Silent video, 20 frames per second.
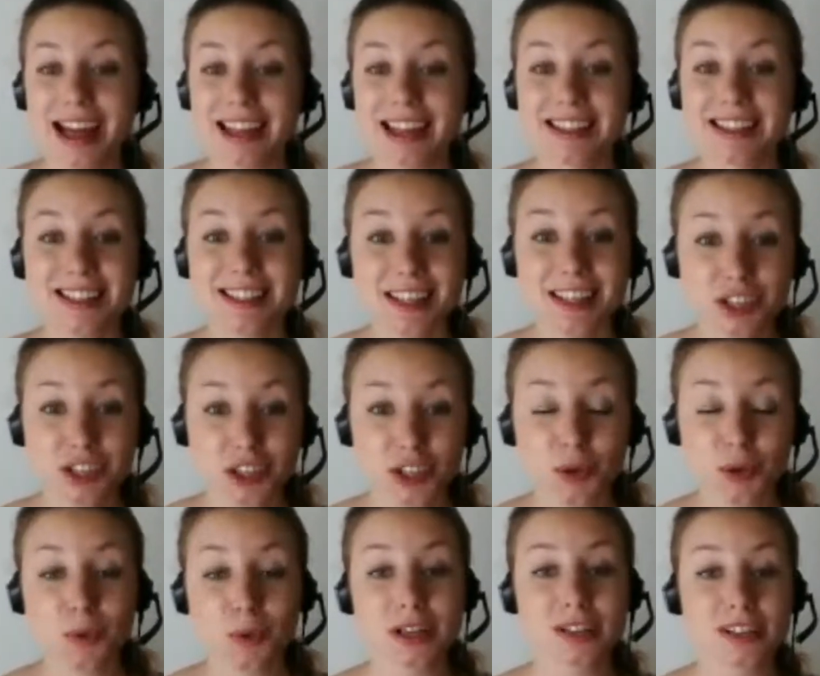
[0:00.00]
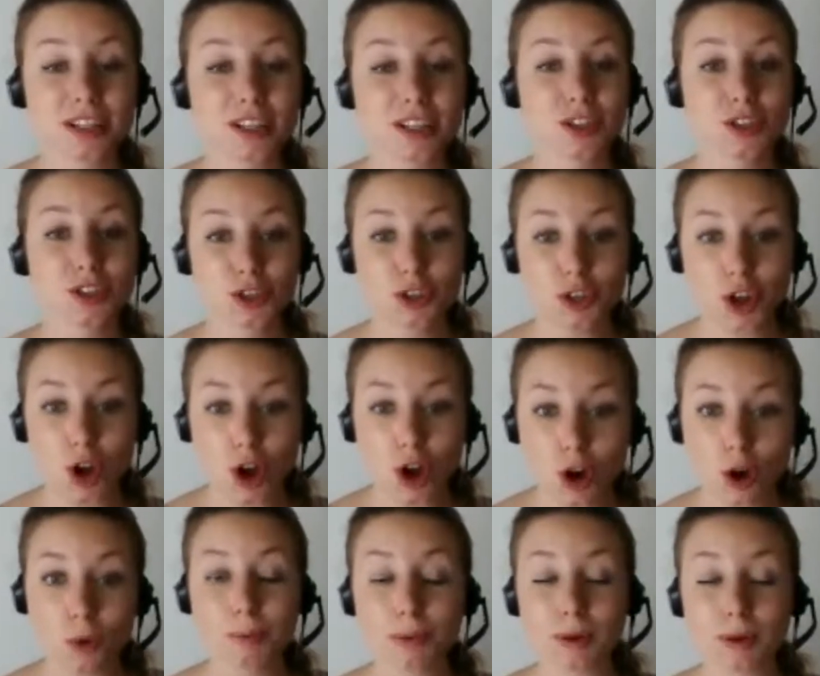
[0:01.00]
The teacher was
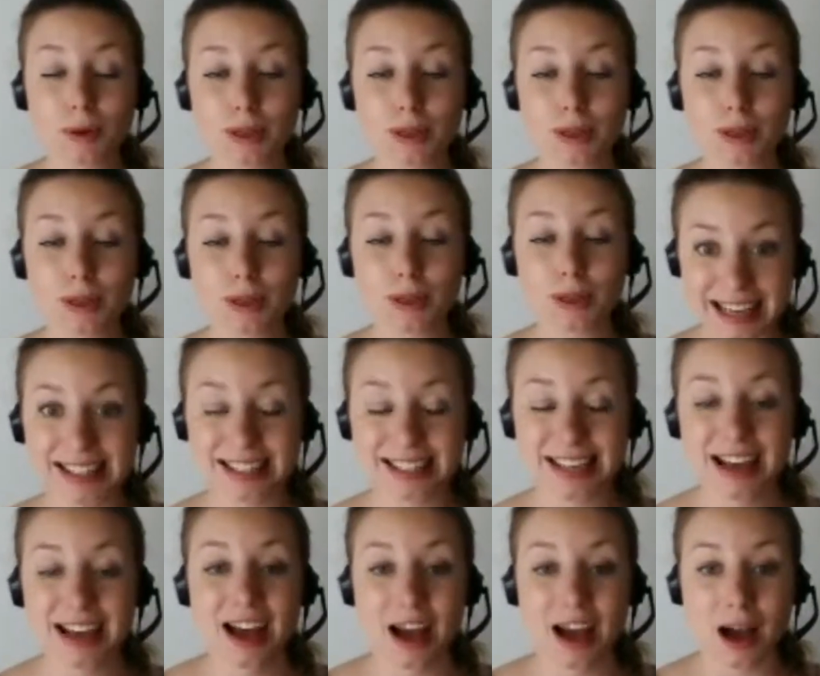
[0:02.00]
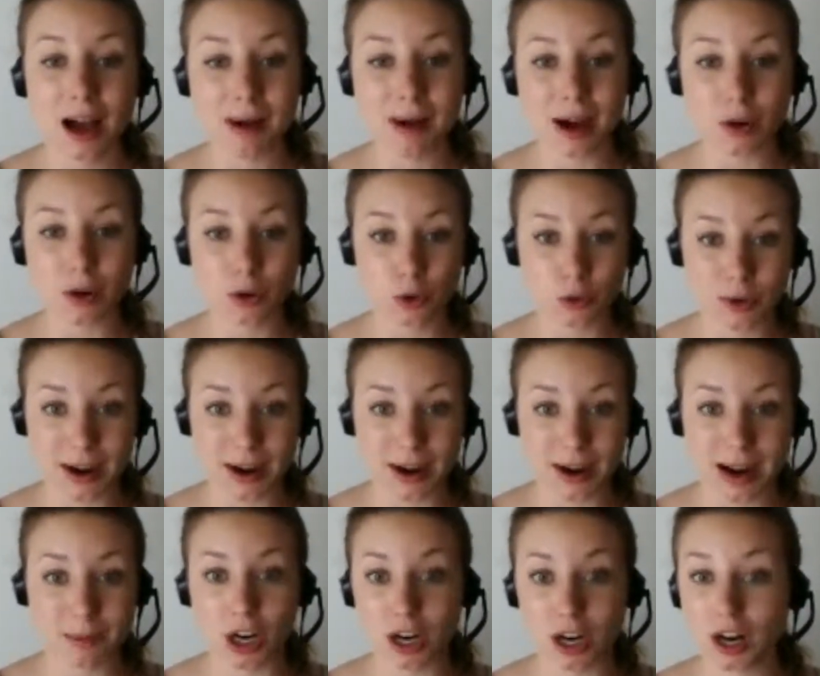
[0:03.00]
so precise about
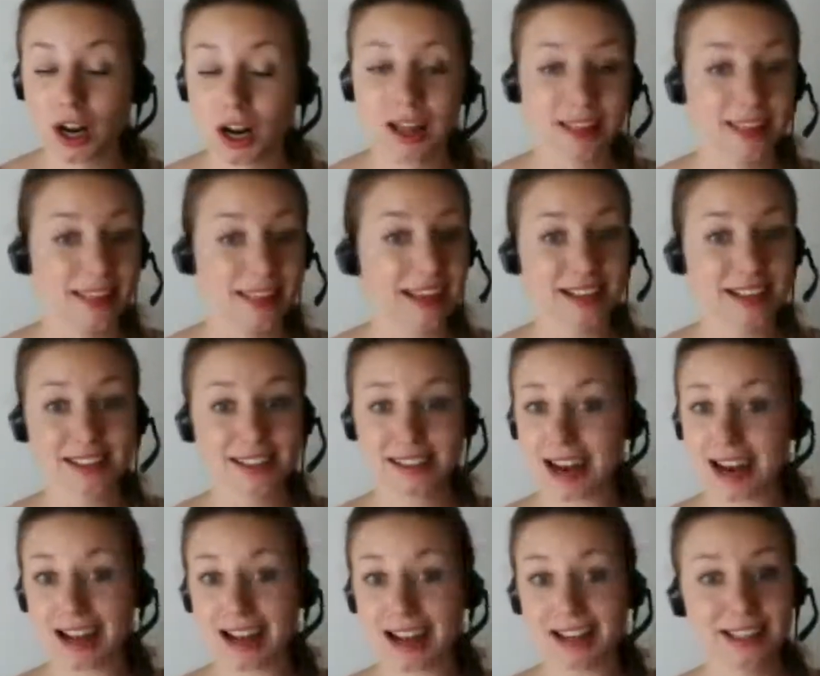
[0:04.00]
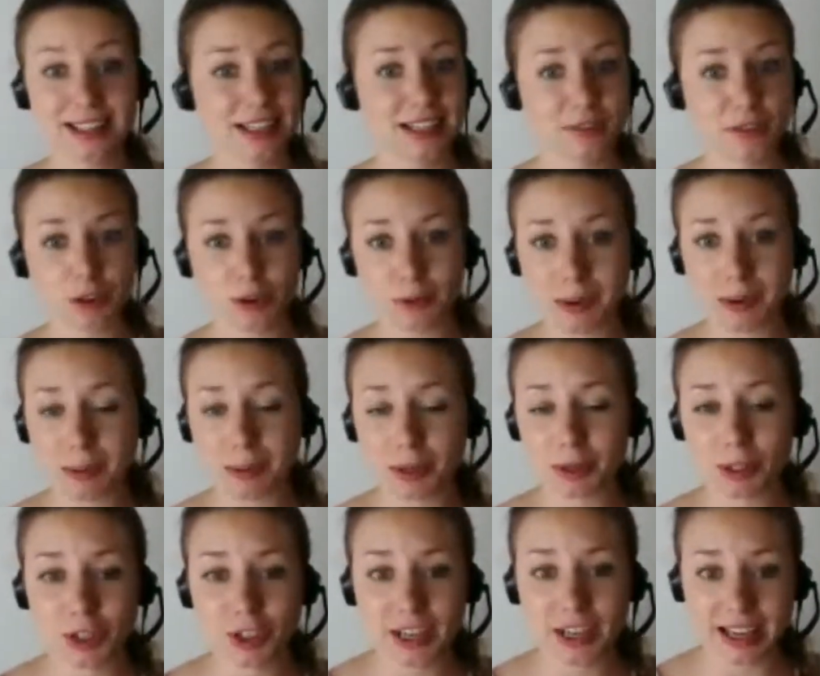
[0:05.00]
grammar, things that I didn't even remember
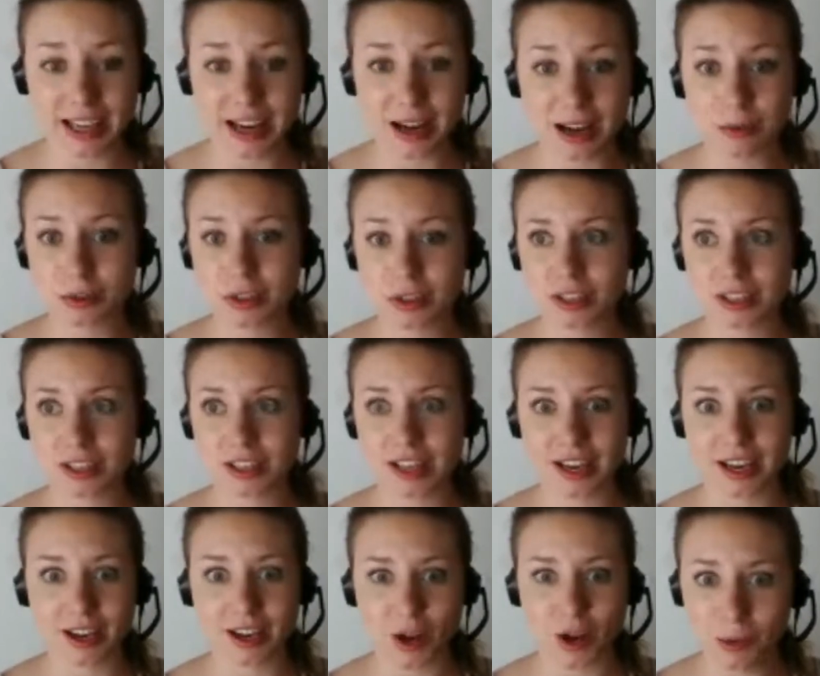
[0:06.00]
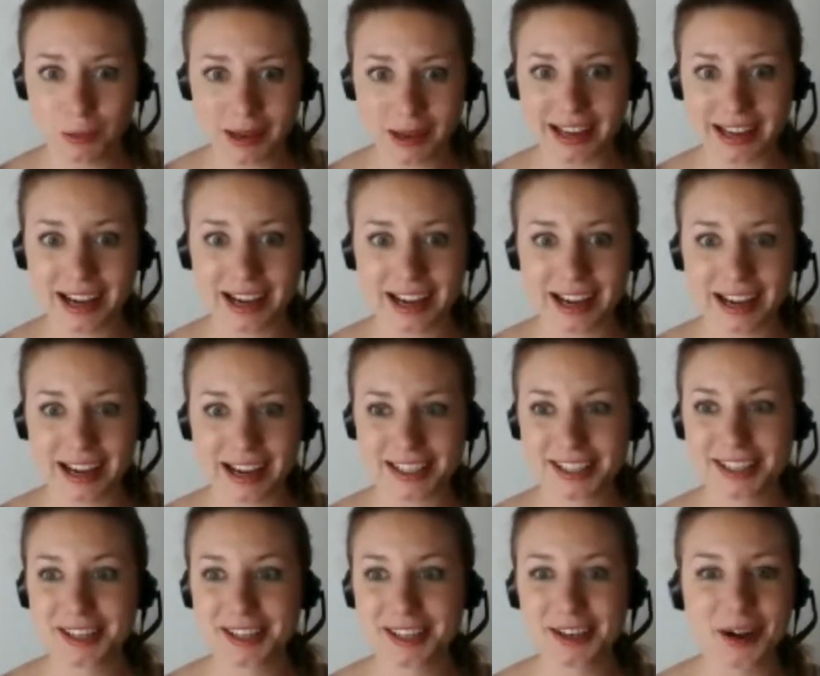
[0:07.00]
learning, and I was just like, oh my
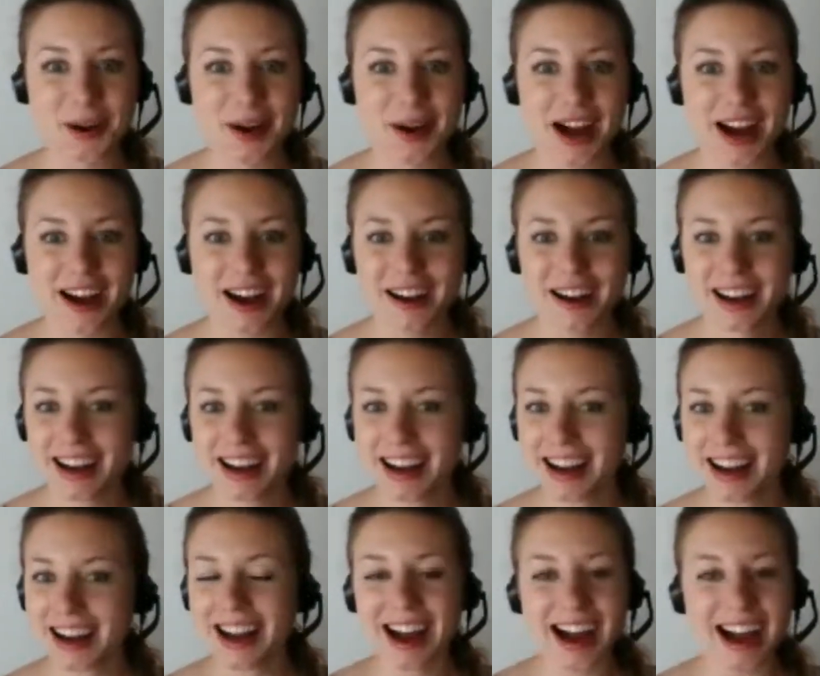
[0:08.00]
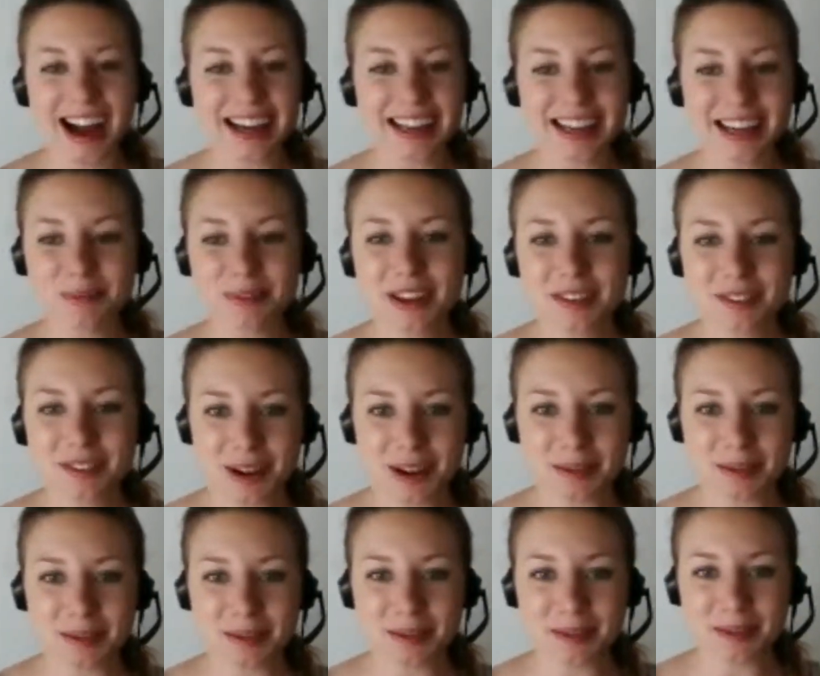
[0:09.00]
gosh, how I can't believe I
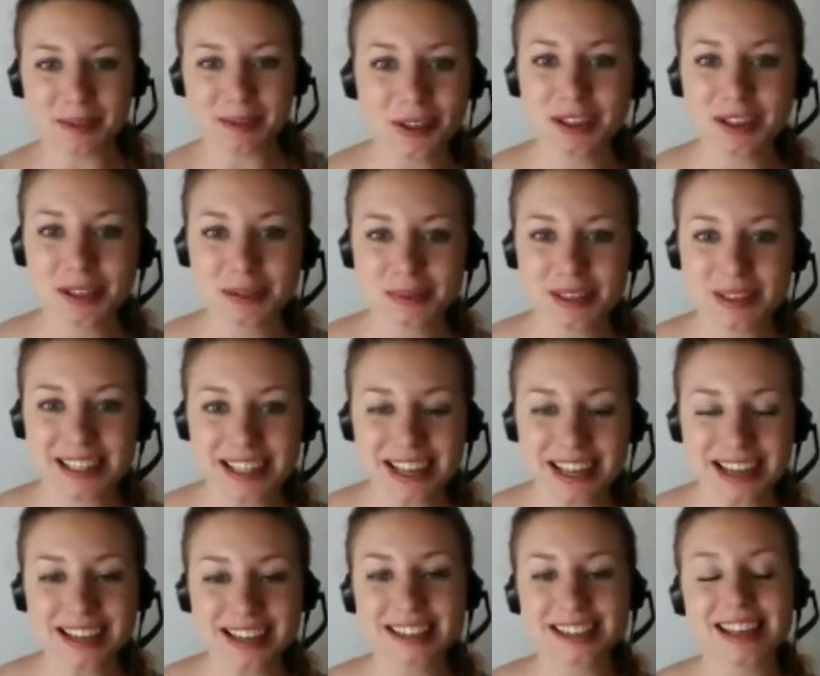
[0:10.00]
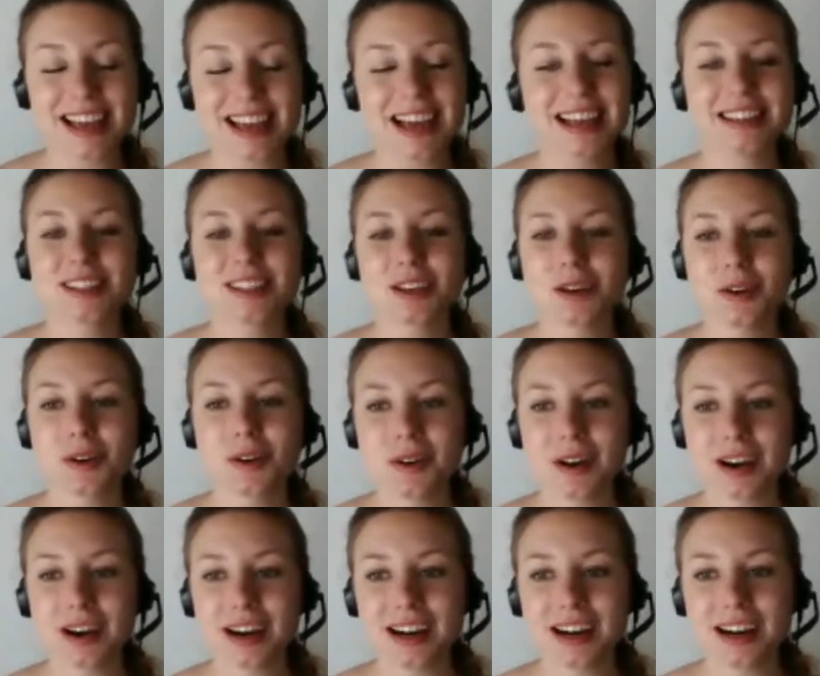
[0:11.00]
make all these mistakes. And so